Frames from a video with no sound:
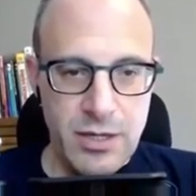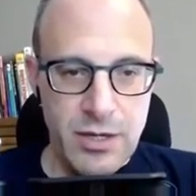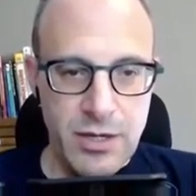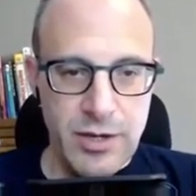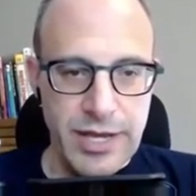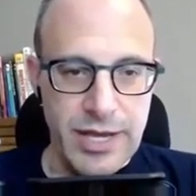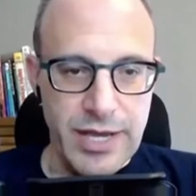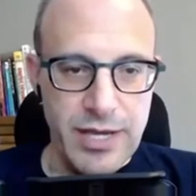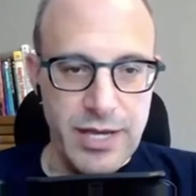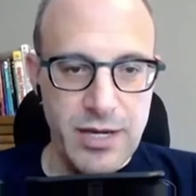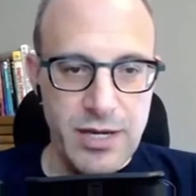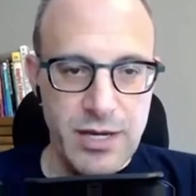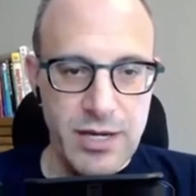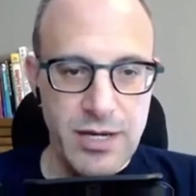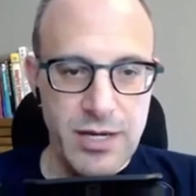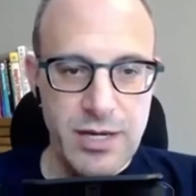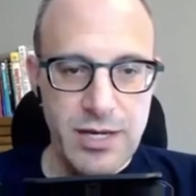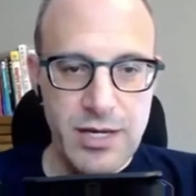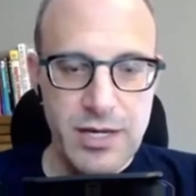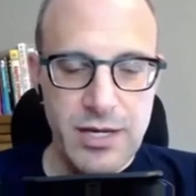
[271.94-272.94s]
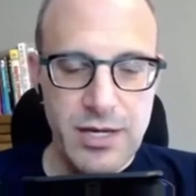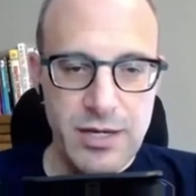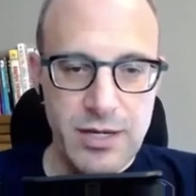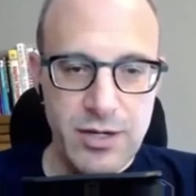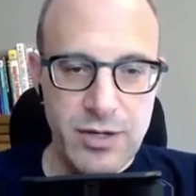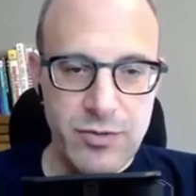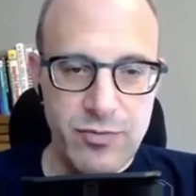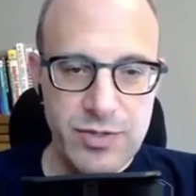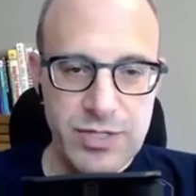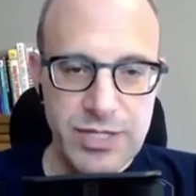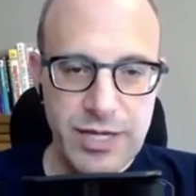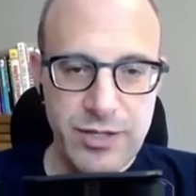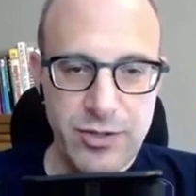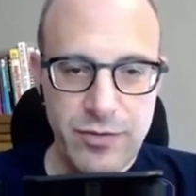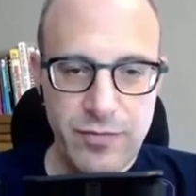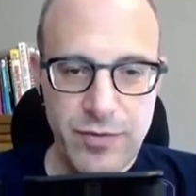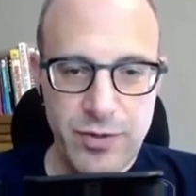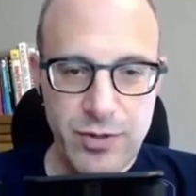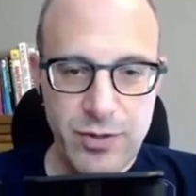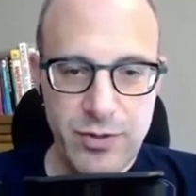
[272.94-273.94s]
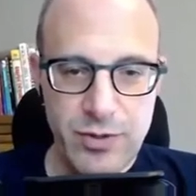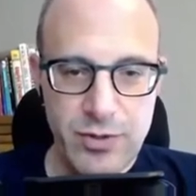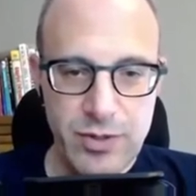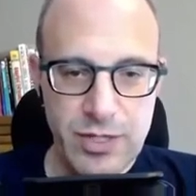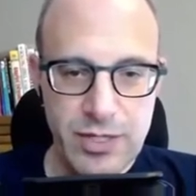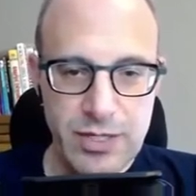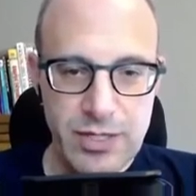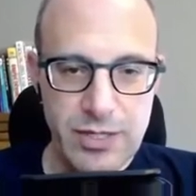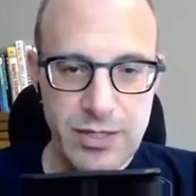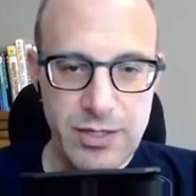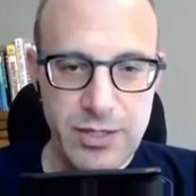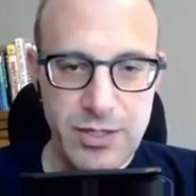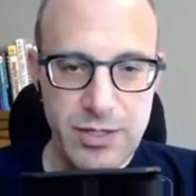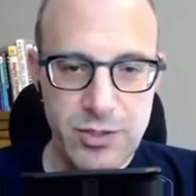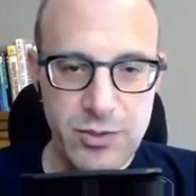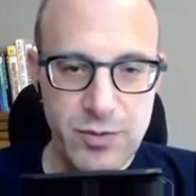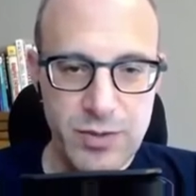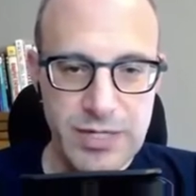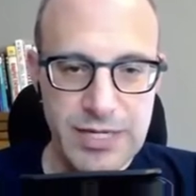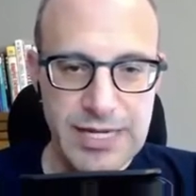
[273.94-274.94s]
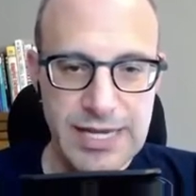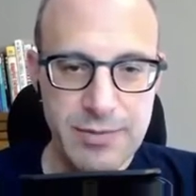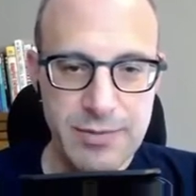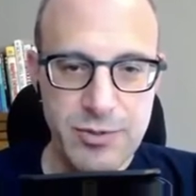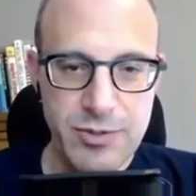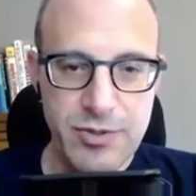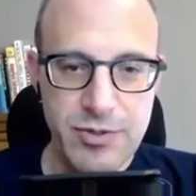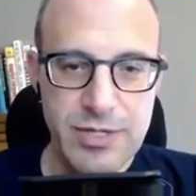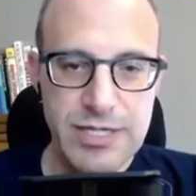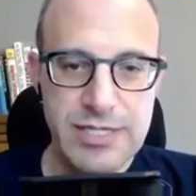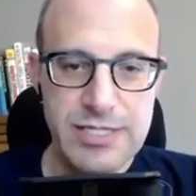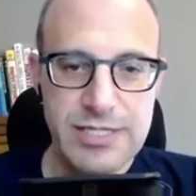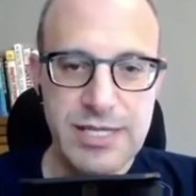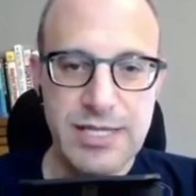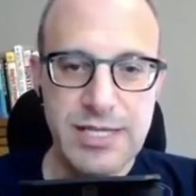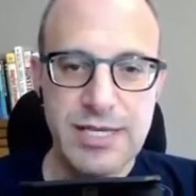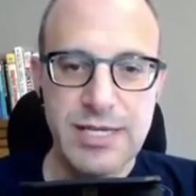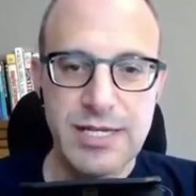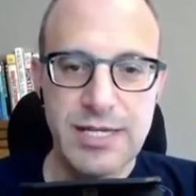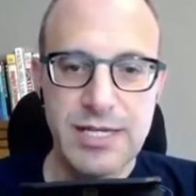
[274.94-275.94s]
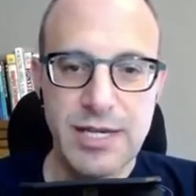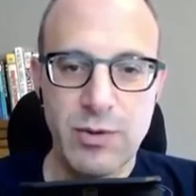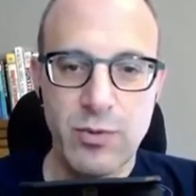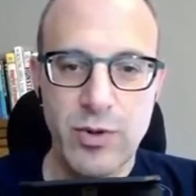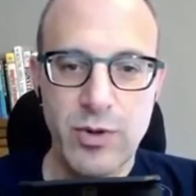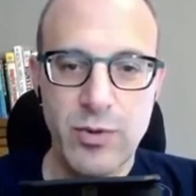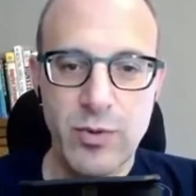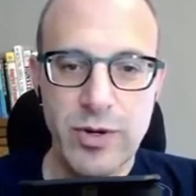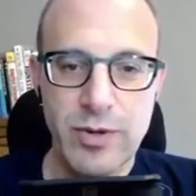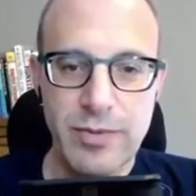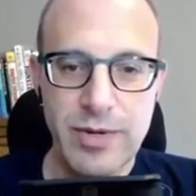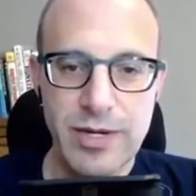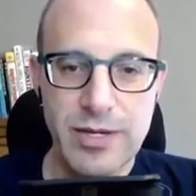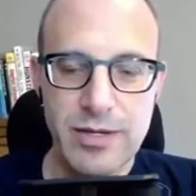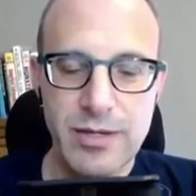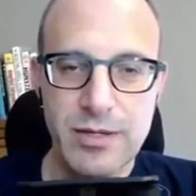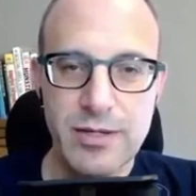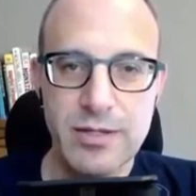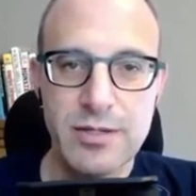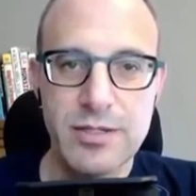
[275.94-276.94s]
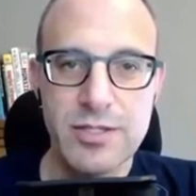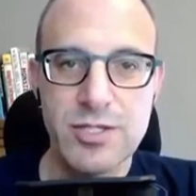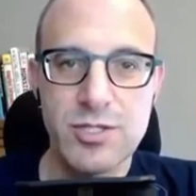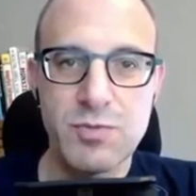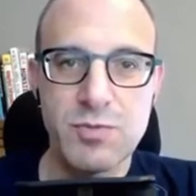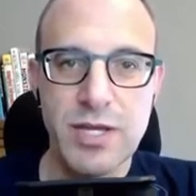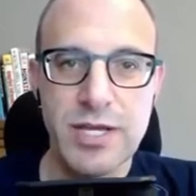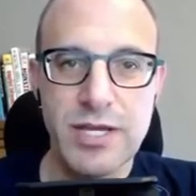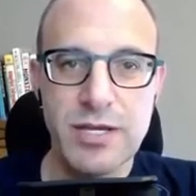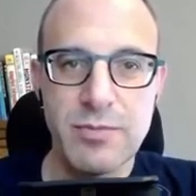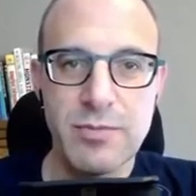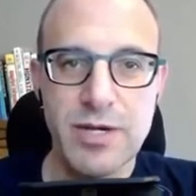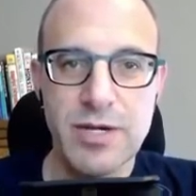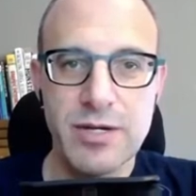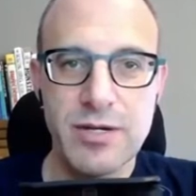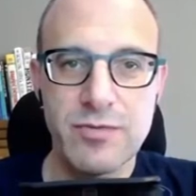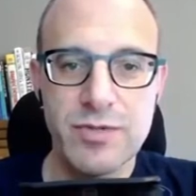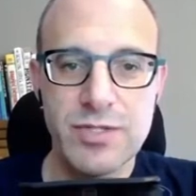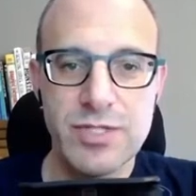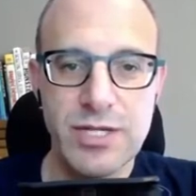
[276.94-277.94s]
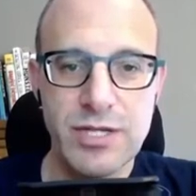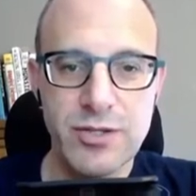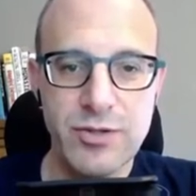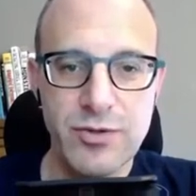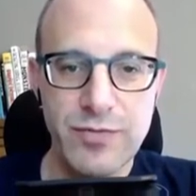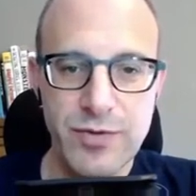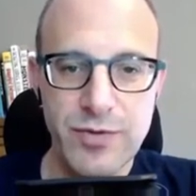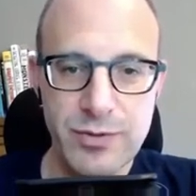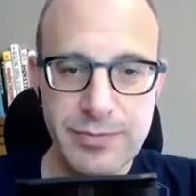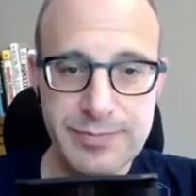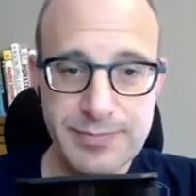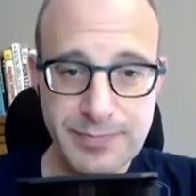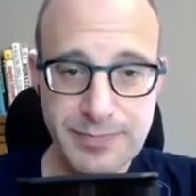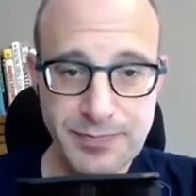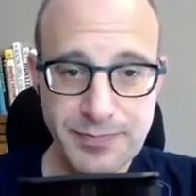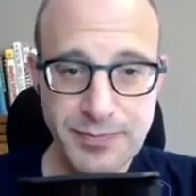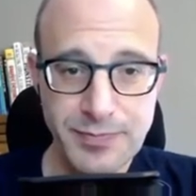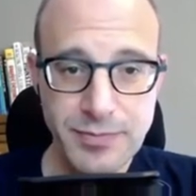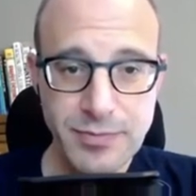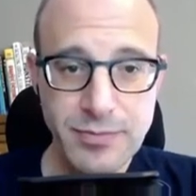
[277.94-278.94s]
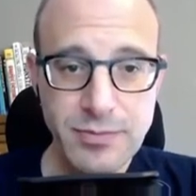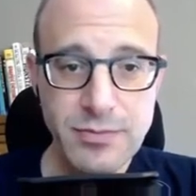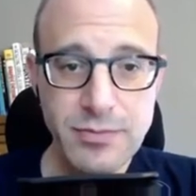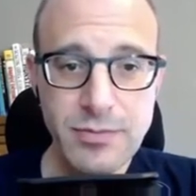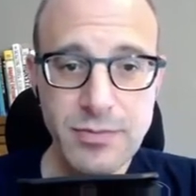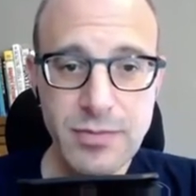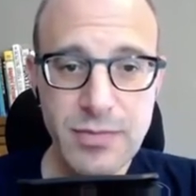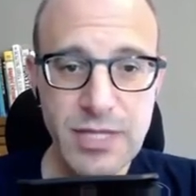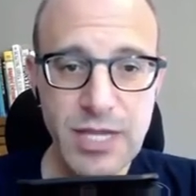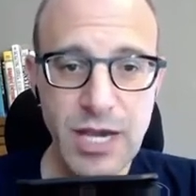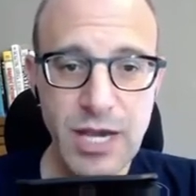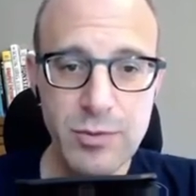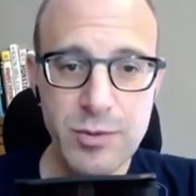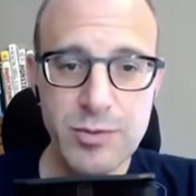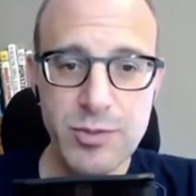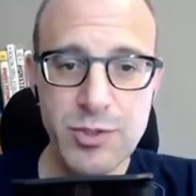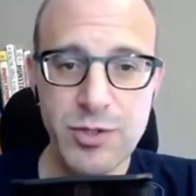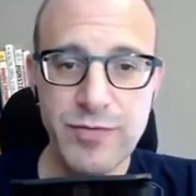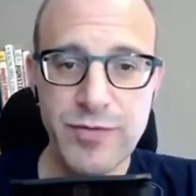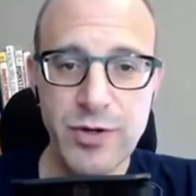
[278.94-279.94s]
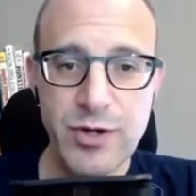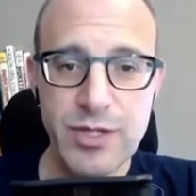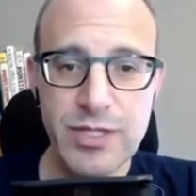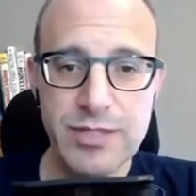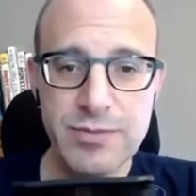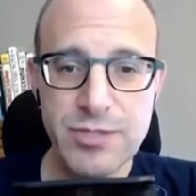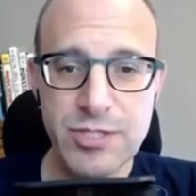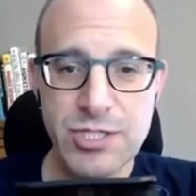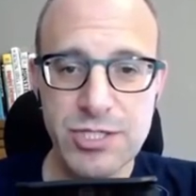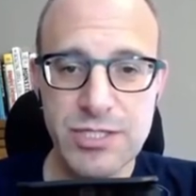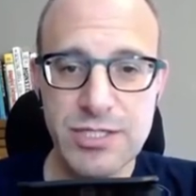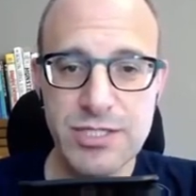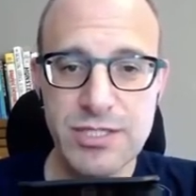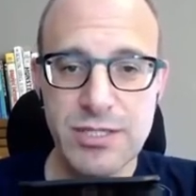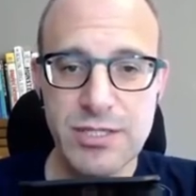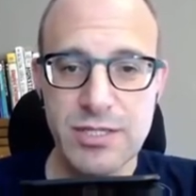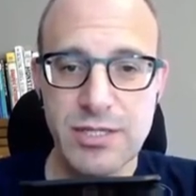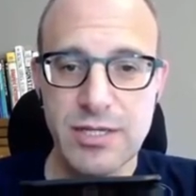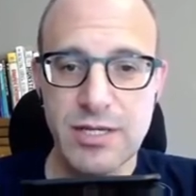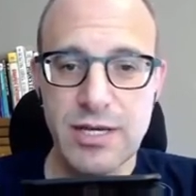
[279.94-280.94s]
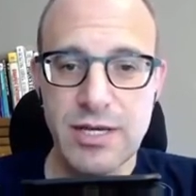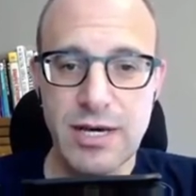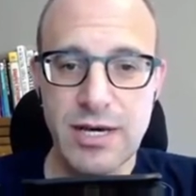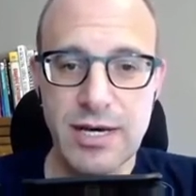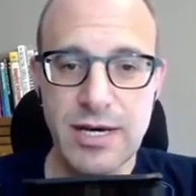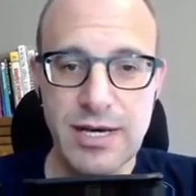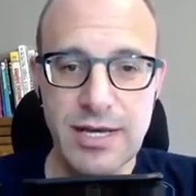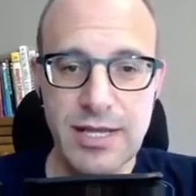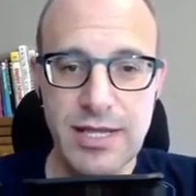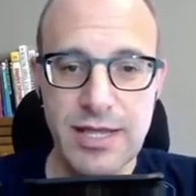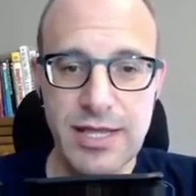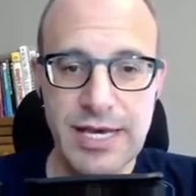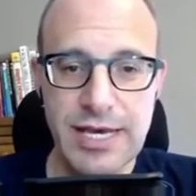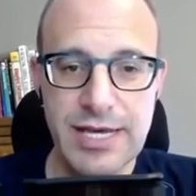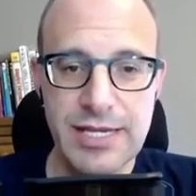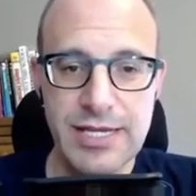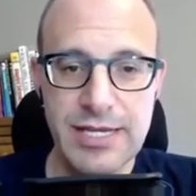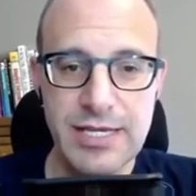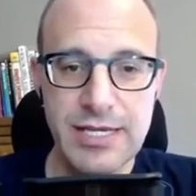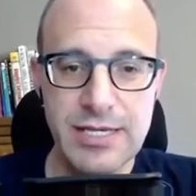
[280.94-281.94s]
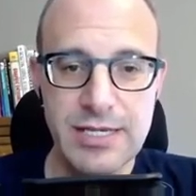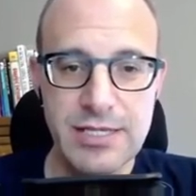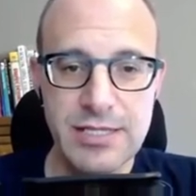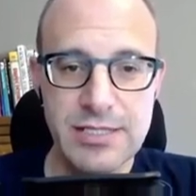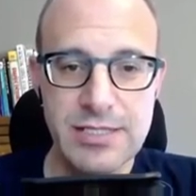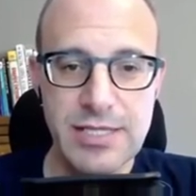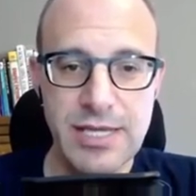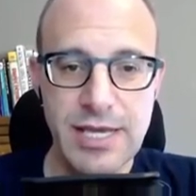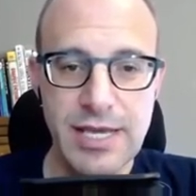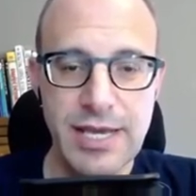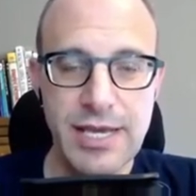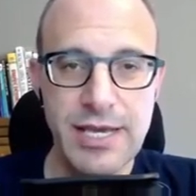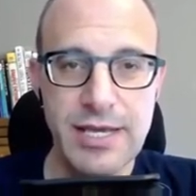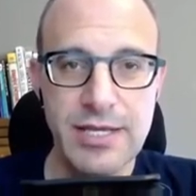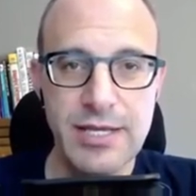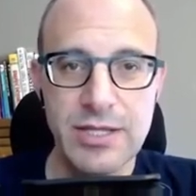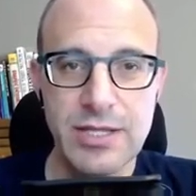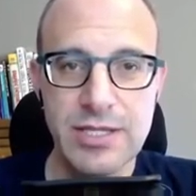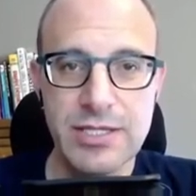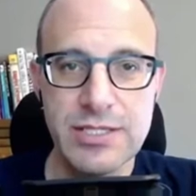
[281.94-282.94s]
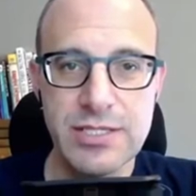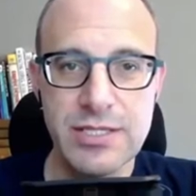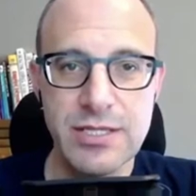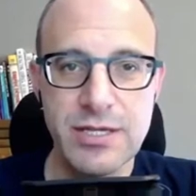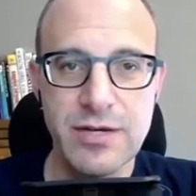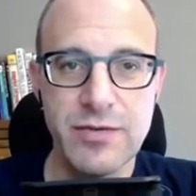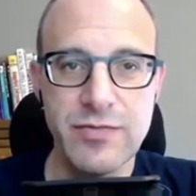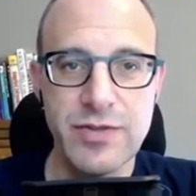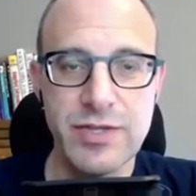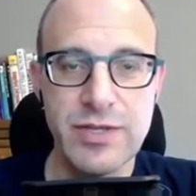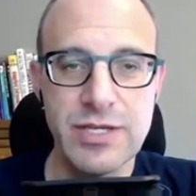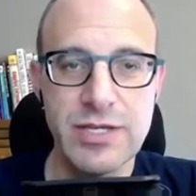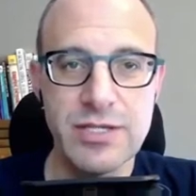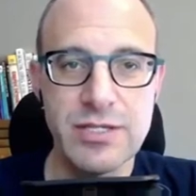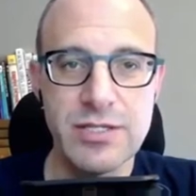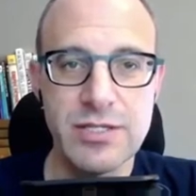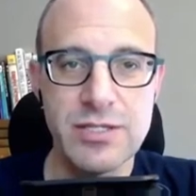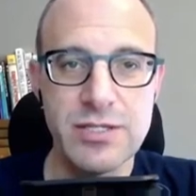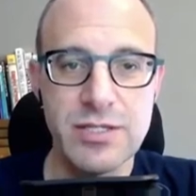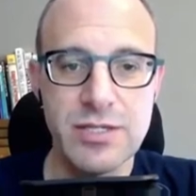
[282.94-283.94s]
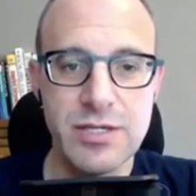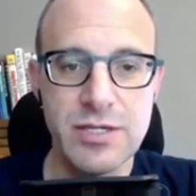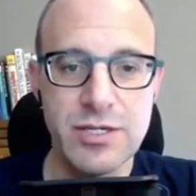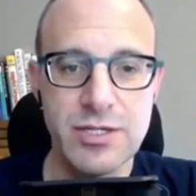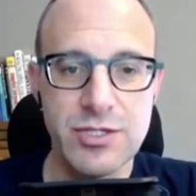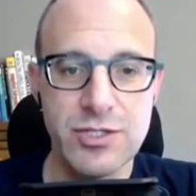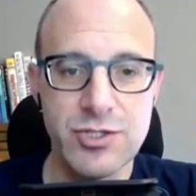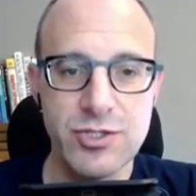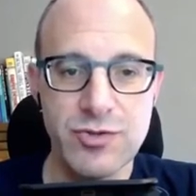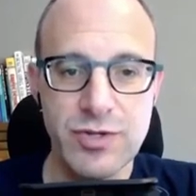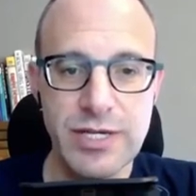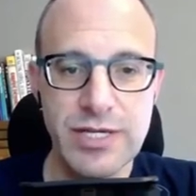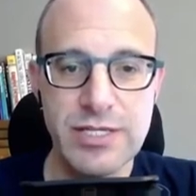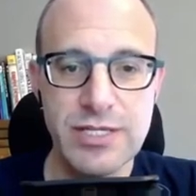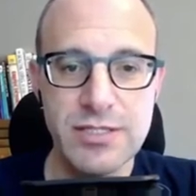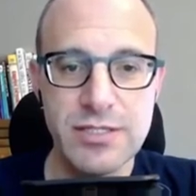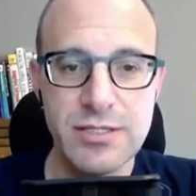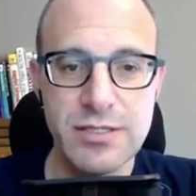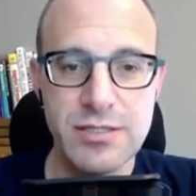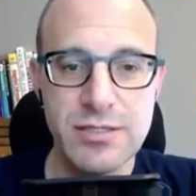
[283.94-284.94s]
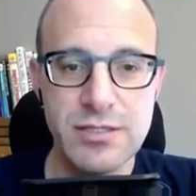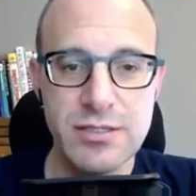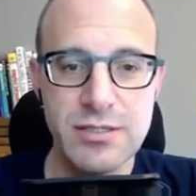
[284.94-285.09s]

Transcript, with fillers: Okay, uh, uh, recycler view uh, knows what adapter it is, and then yeah, what what am I uh, displaying in my recycler view? I'm observing all images. Uh, that is a list of these uh, strings.